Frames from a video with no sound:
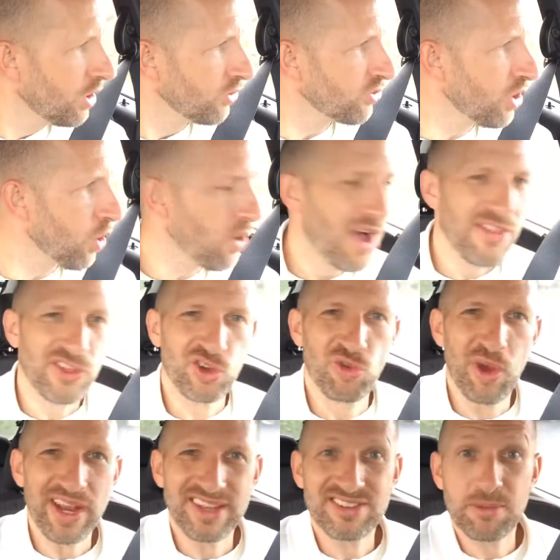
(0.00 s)
So the
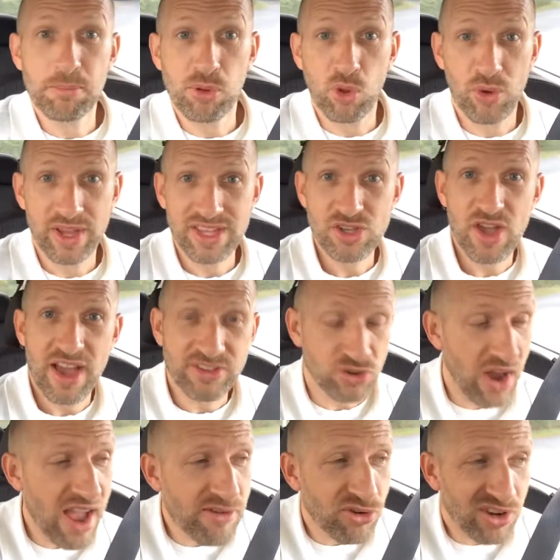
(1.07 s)
greatest employee you guys
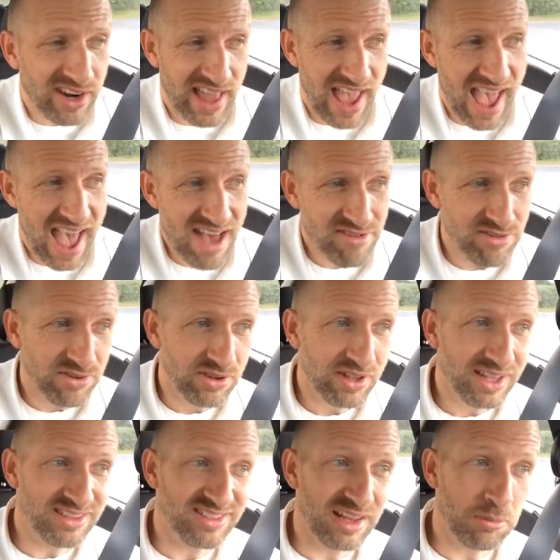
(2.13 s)
are ever going to have
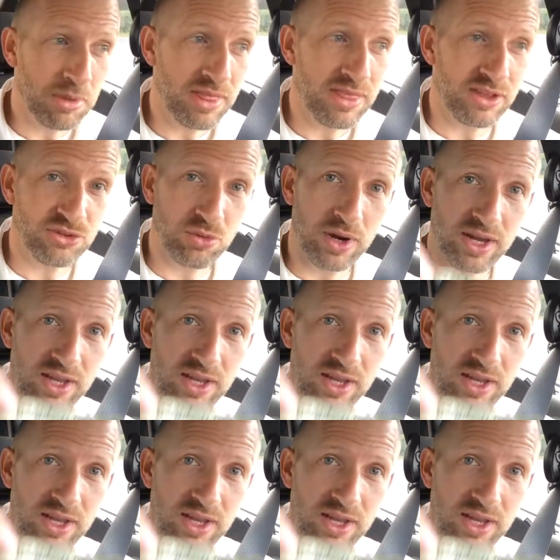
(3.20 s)
is going to be this